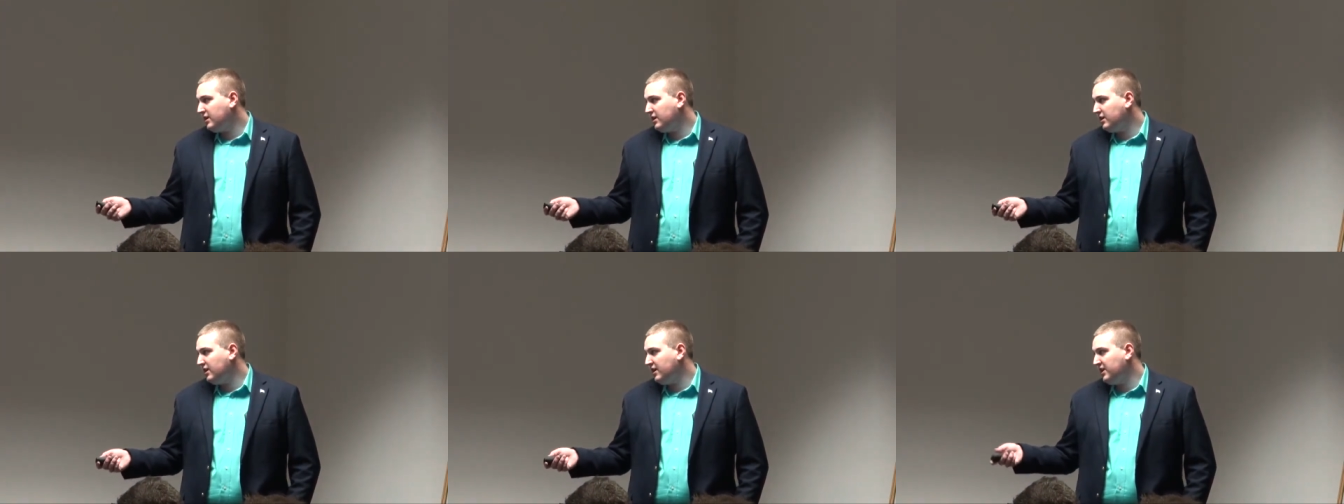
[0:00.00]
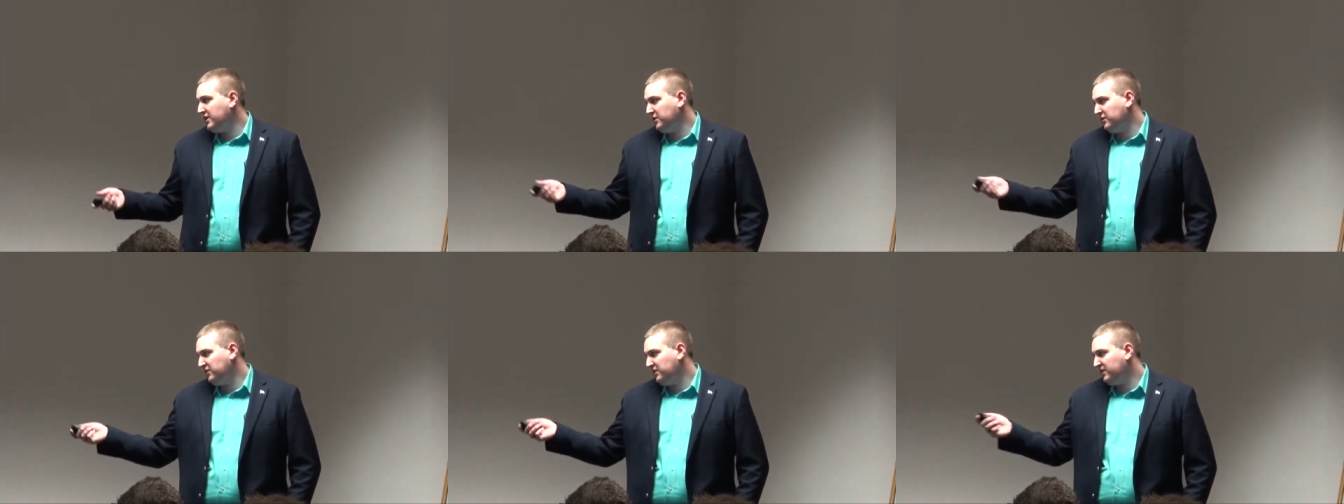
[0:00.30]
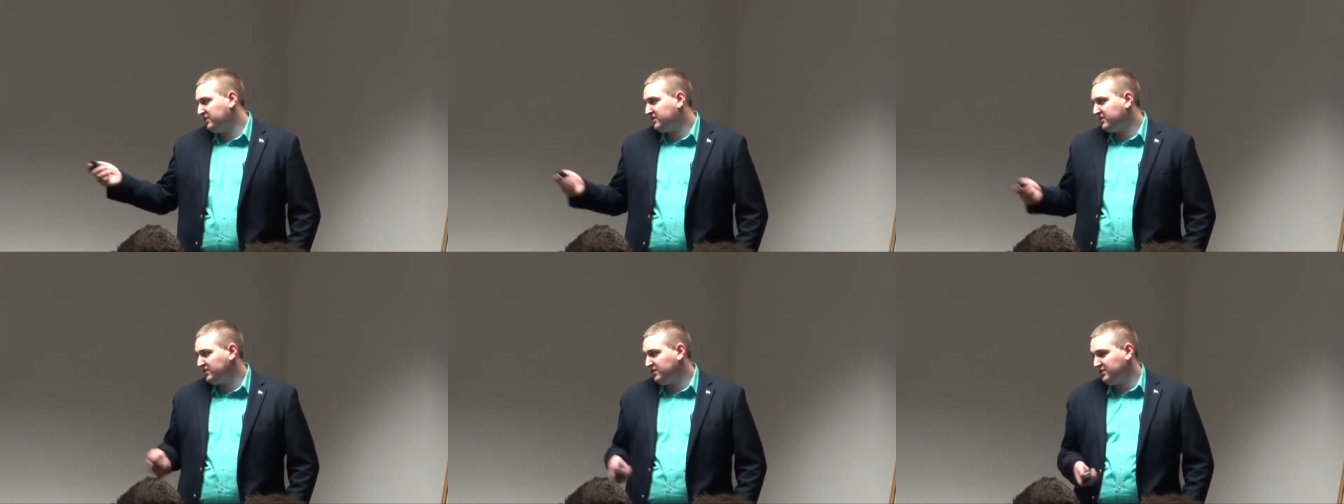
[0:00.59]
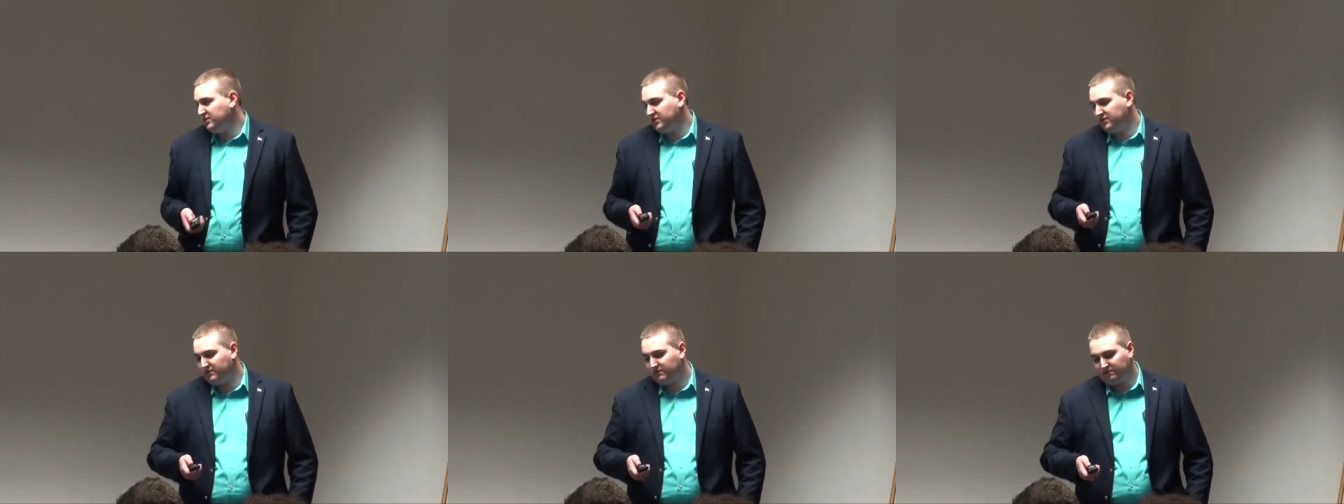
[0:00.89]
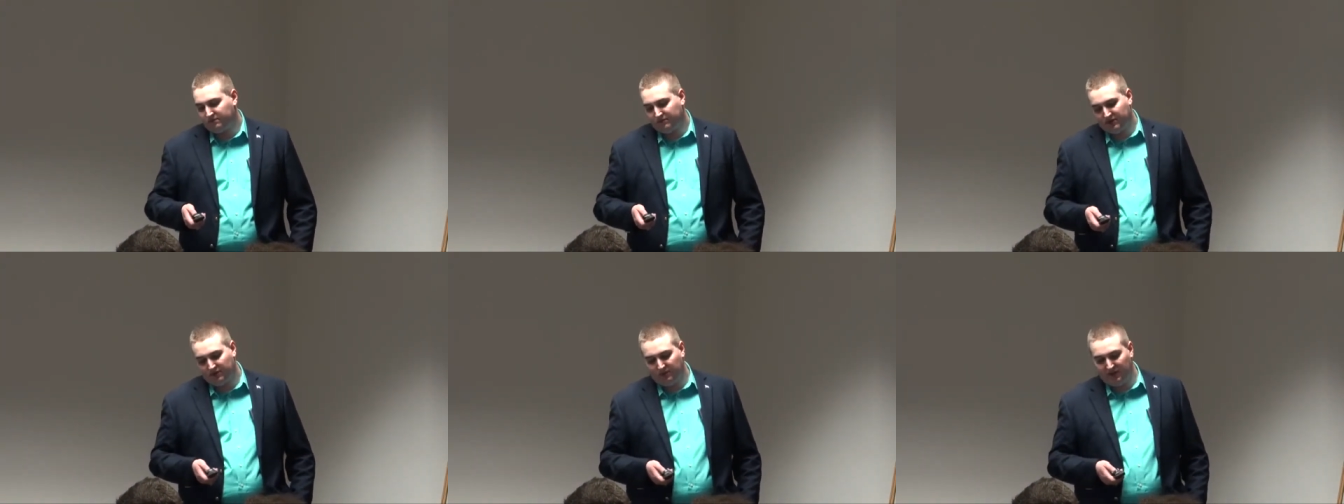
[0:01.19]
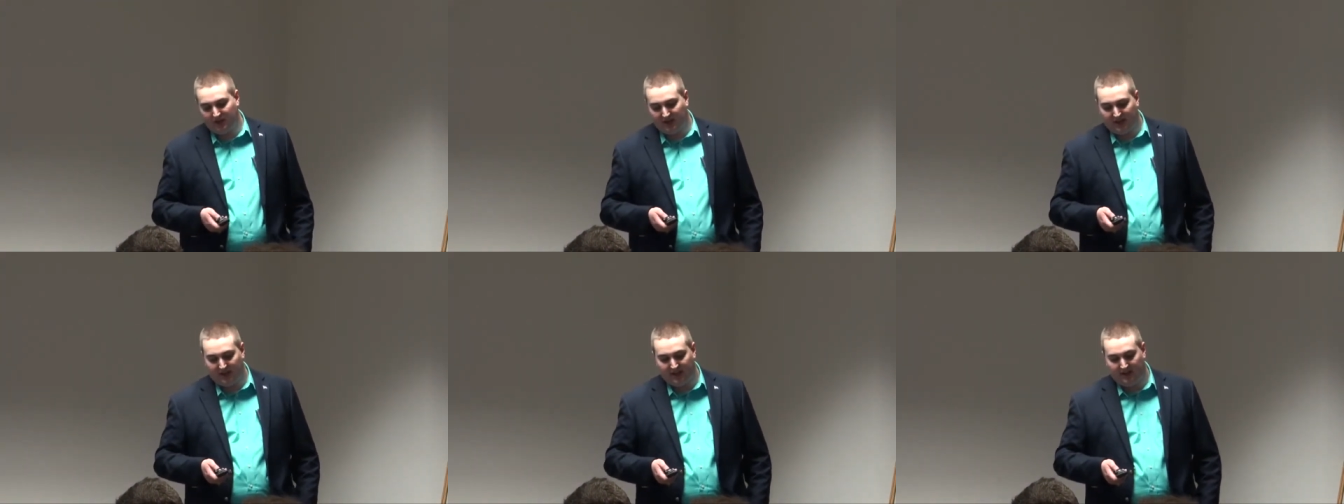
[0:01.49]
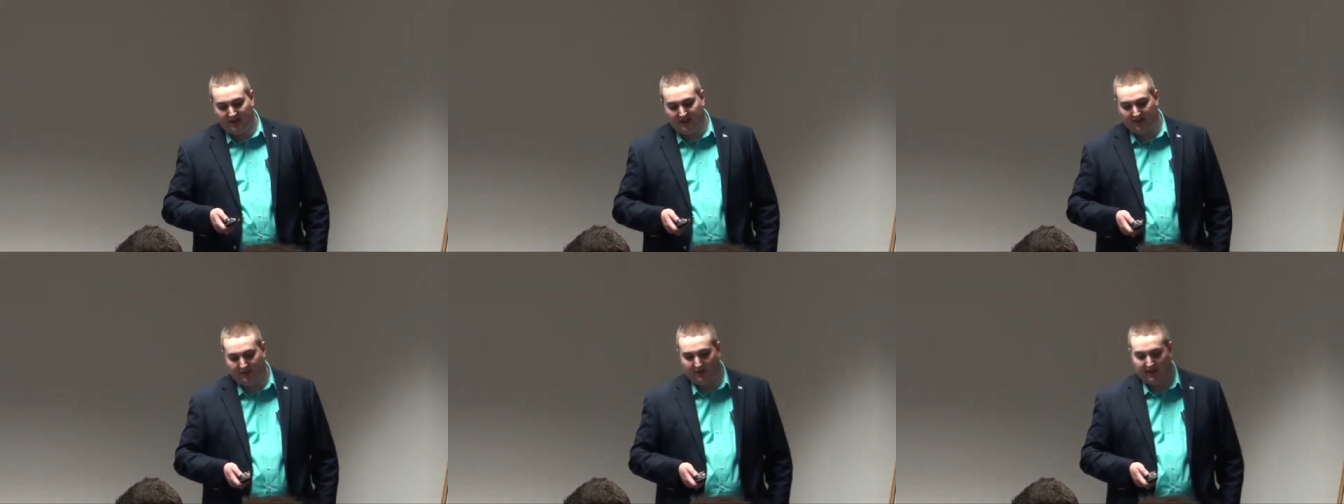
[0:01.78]
and you'll need to
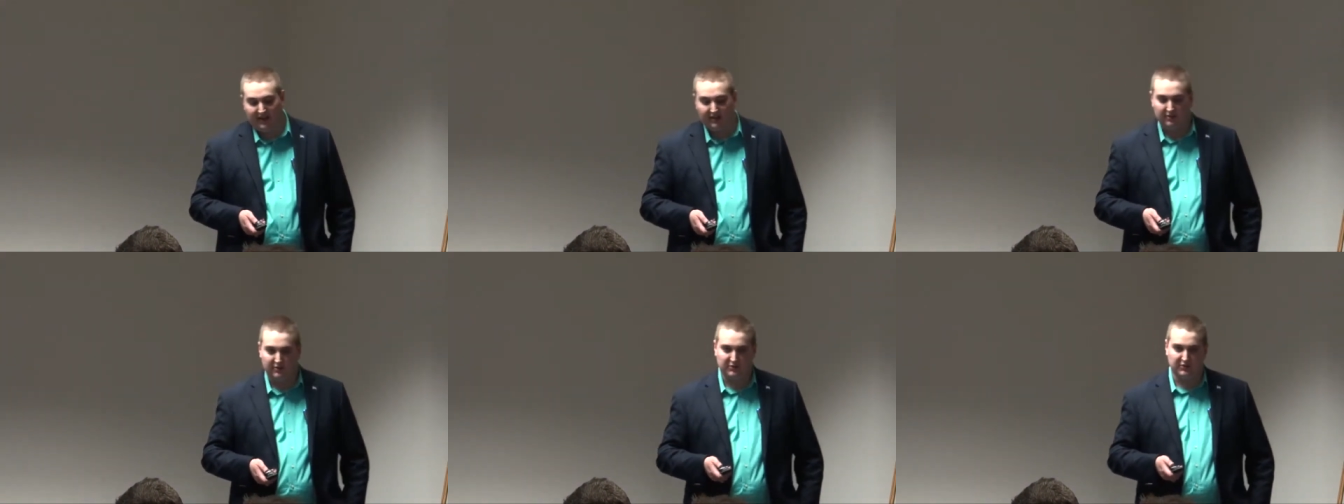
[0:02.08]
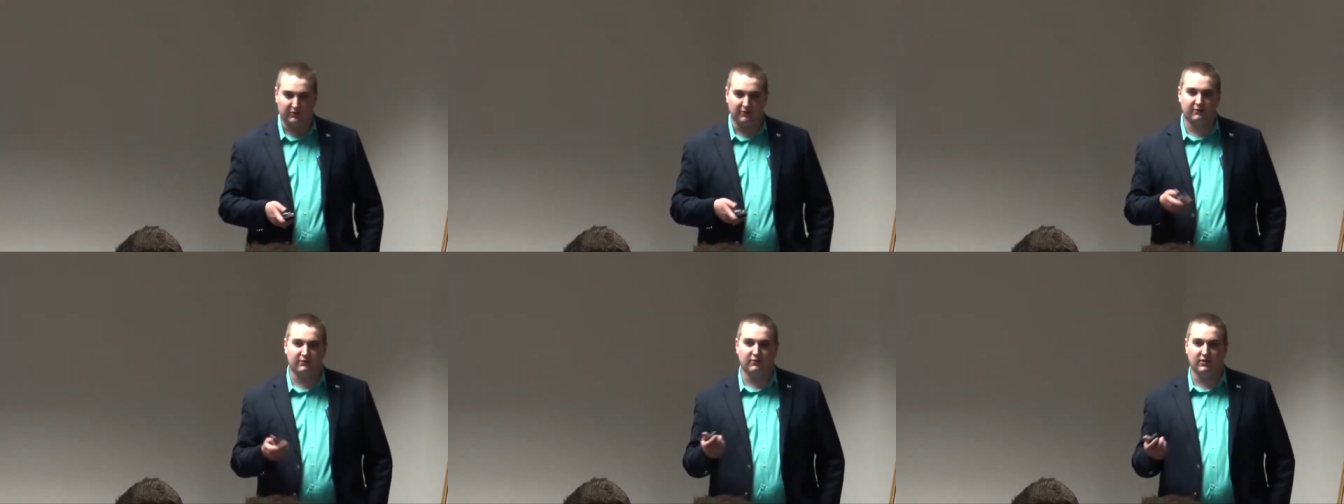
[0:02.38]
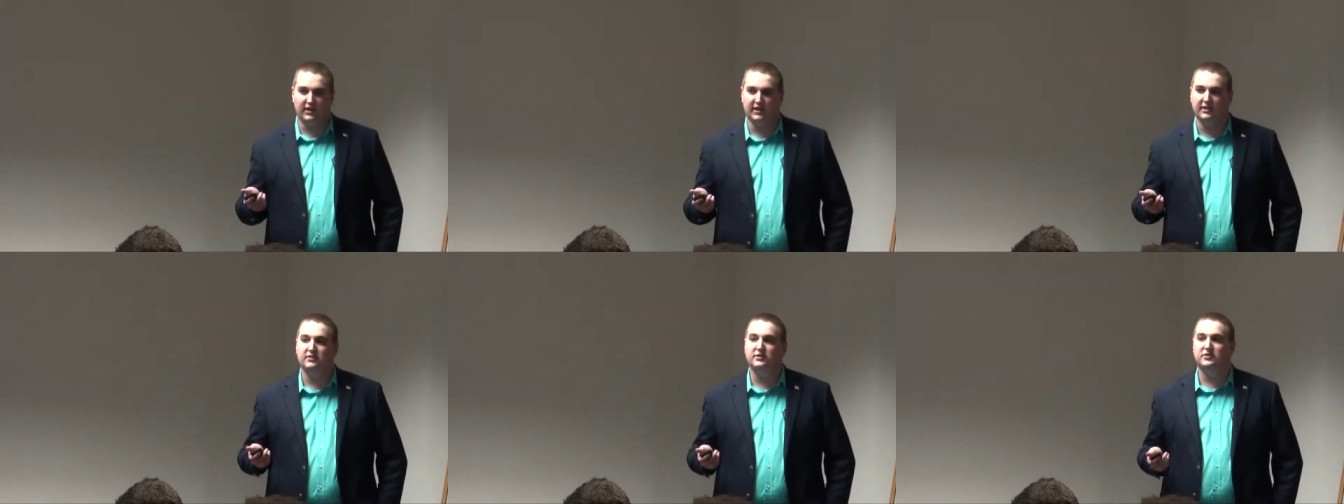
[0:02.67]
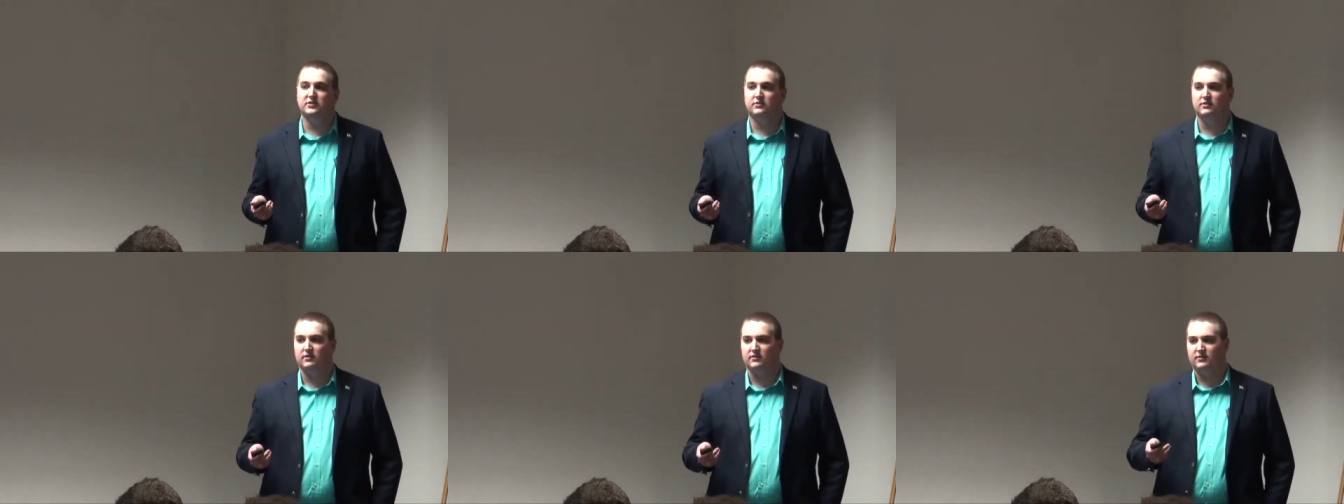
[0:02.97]
communicate in either English or French.